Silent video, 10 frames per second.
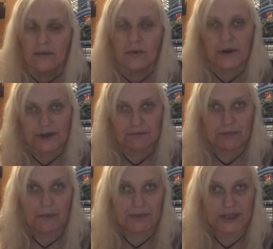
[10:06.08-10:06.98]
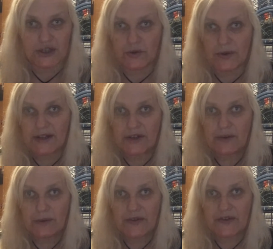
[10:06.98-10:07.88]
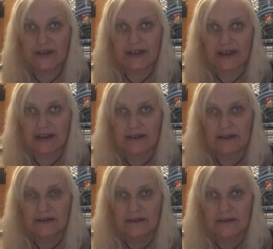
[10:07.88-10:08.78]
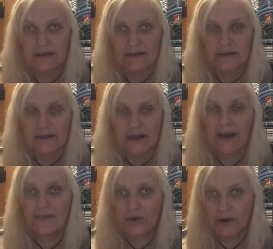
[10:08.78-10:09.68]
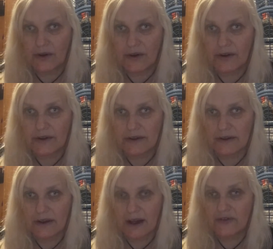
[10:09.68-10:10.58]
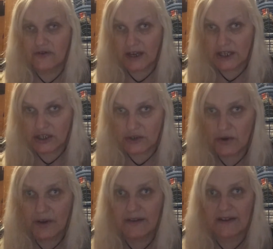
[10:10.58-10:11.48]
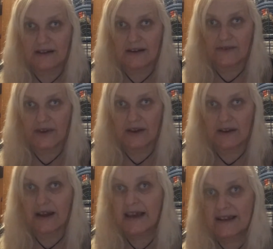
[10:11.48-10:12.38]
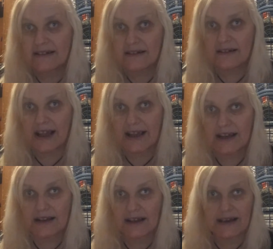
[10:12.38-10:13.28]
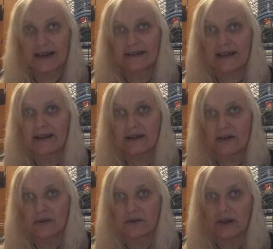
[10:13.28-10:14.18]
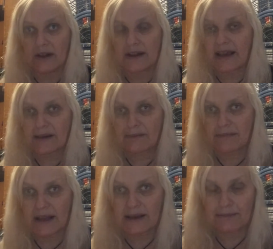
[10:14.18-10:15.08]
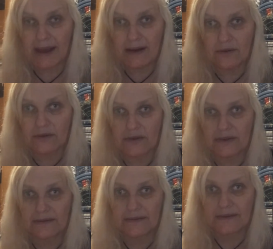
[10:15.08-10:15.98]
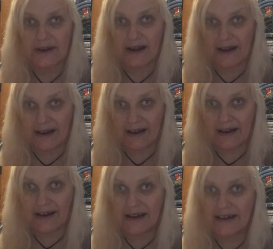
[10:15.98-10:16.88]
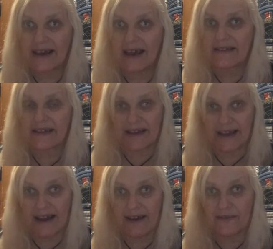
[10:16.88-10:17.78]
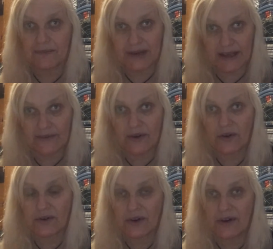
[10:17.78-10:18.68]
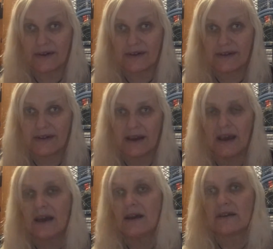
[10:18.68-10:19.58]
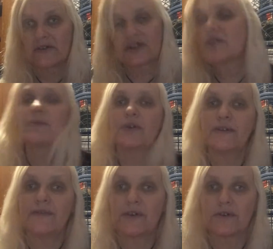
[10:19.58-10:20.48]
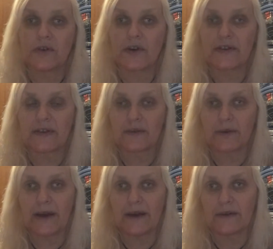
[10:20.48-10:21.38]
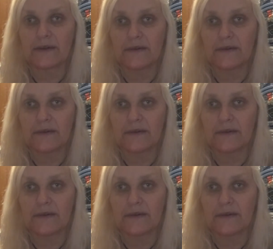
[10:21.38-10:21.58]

What brings you into the woods today? Have you heard a strange noise, said Olivia, like a tinkle, like bells. Ah, yes, I have, believe it or not. Such a beautiful noise as well.